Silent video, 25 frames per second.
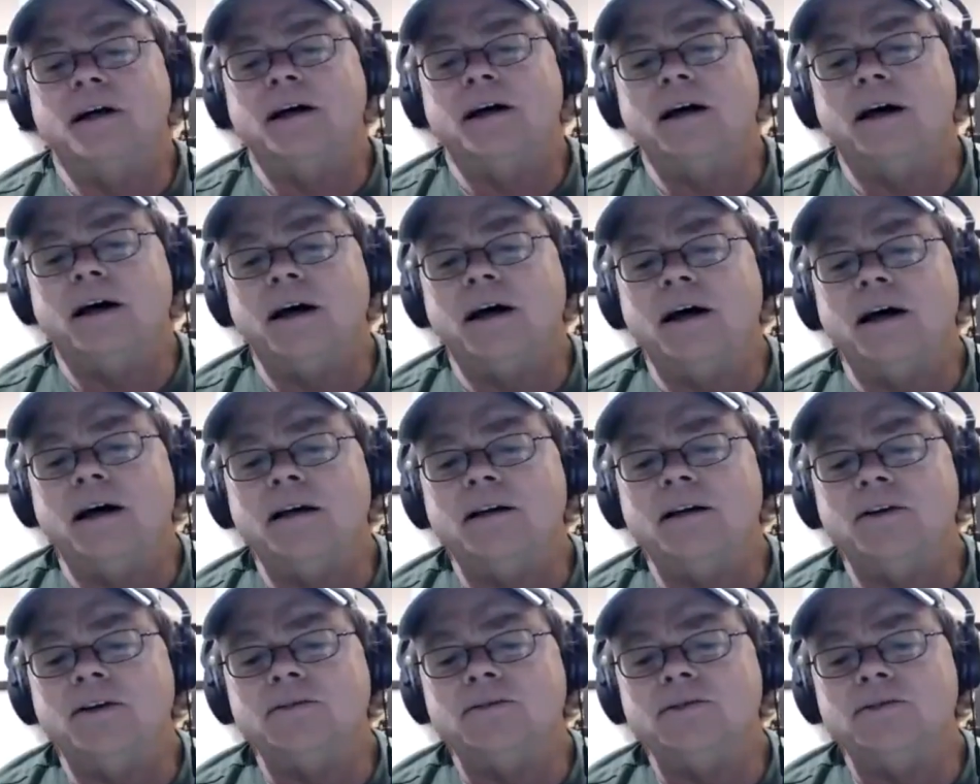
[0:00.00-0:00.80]
I
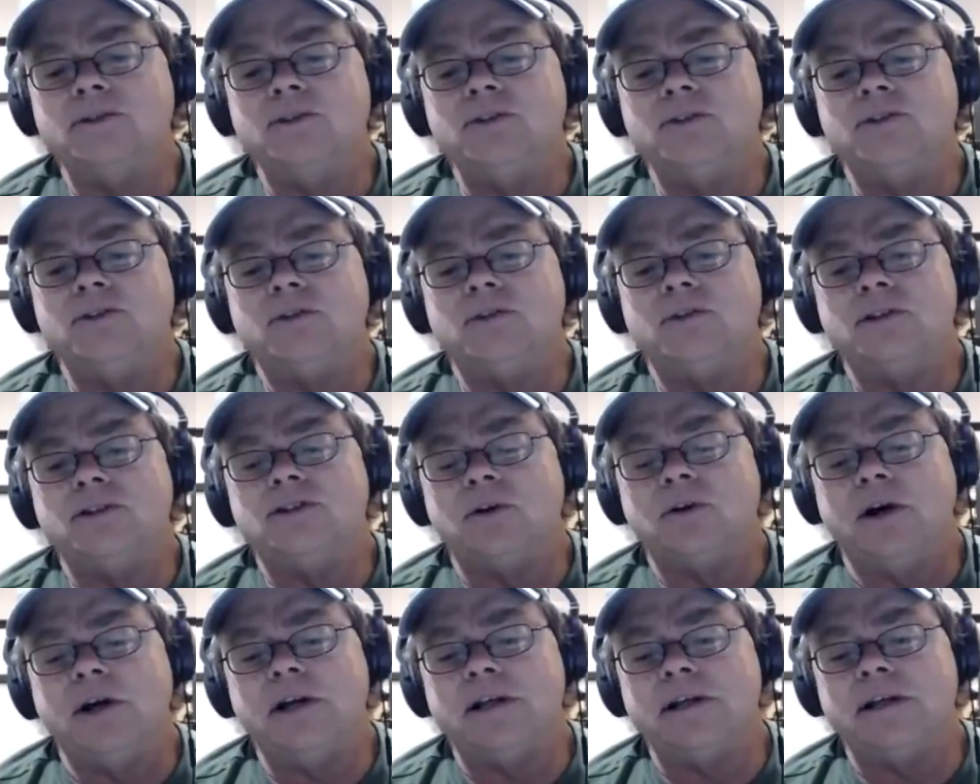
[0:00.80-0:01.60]
don't usually
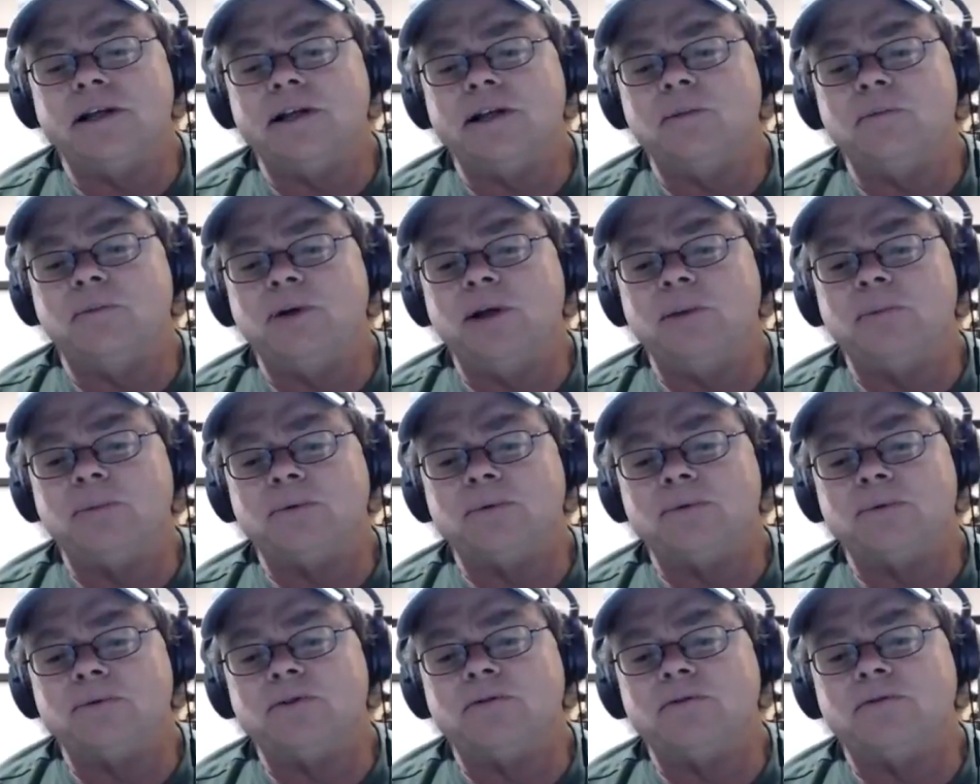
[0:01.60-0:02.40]
try to get in
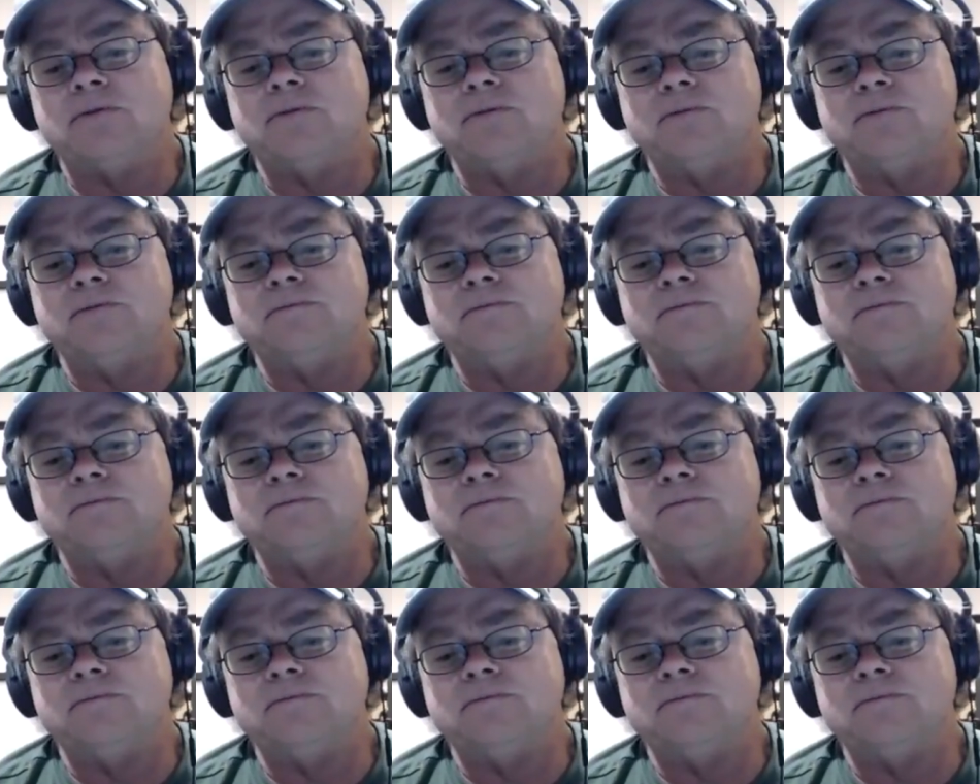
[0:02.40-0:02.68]
people's